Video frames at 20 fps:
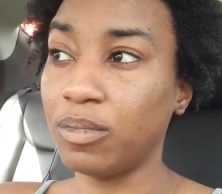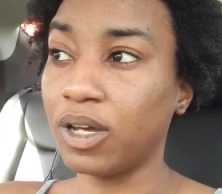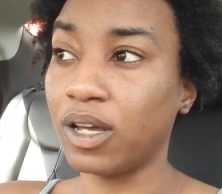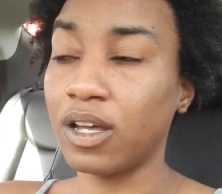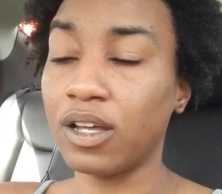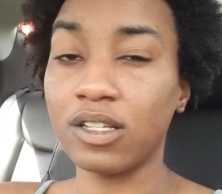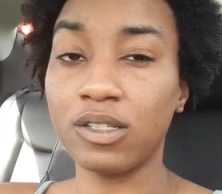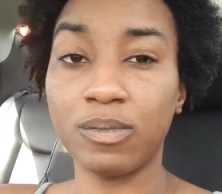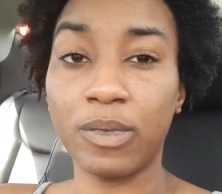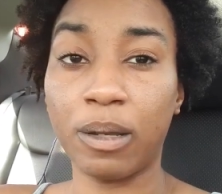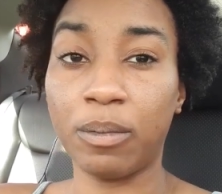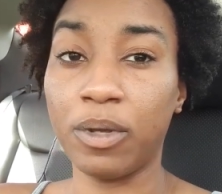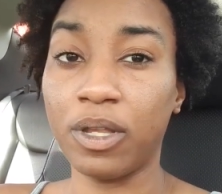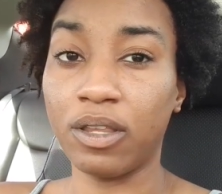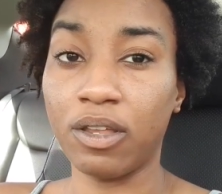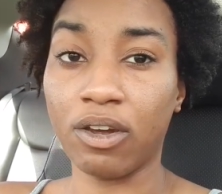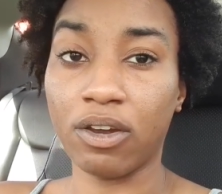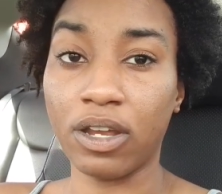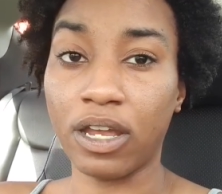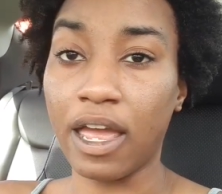because maybe
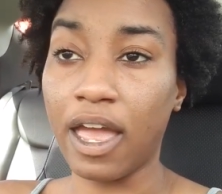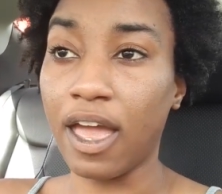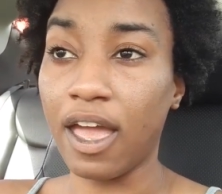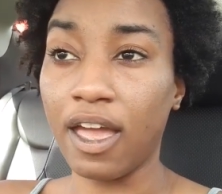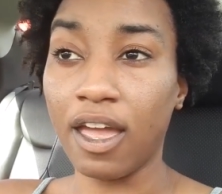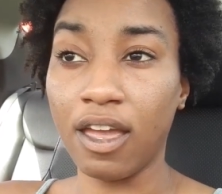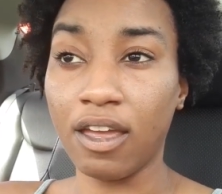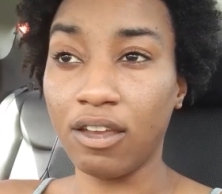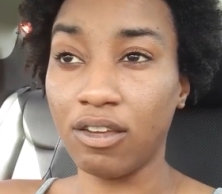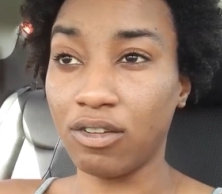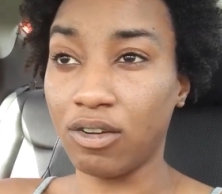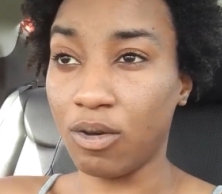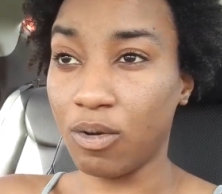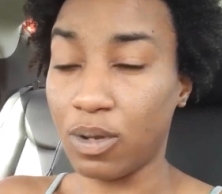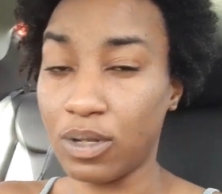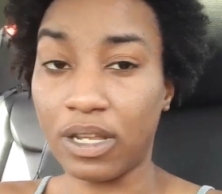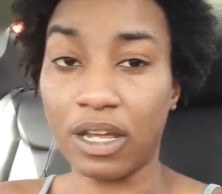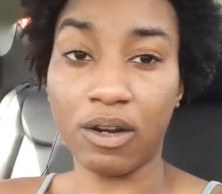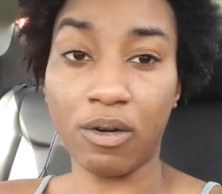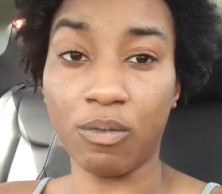they're gay,
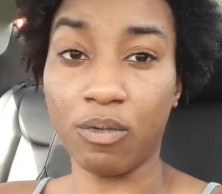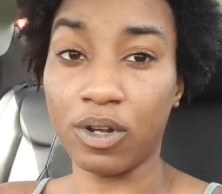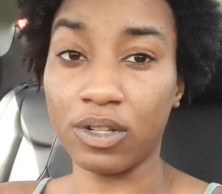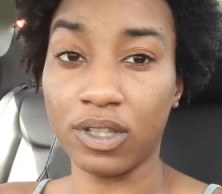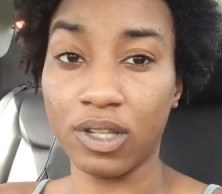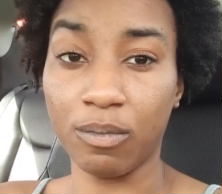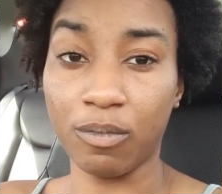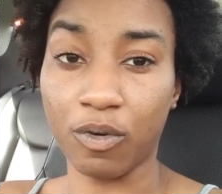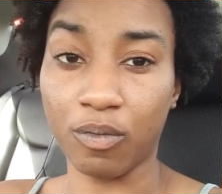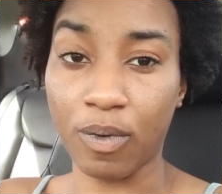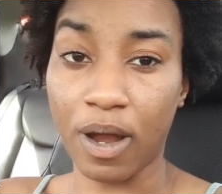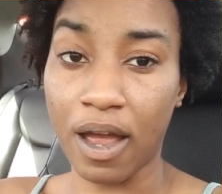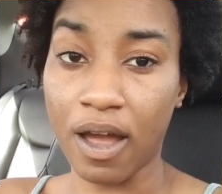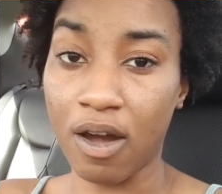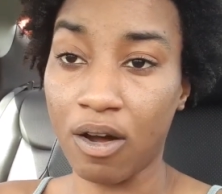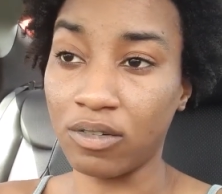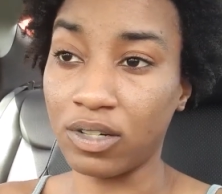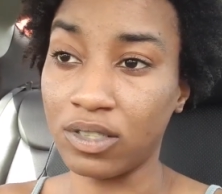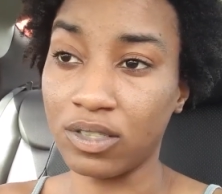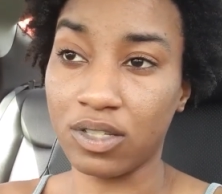and they don't want them around,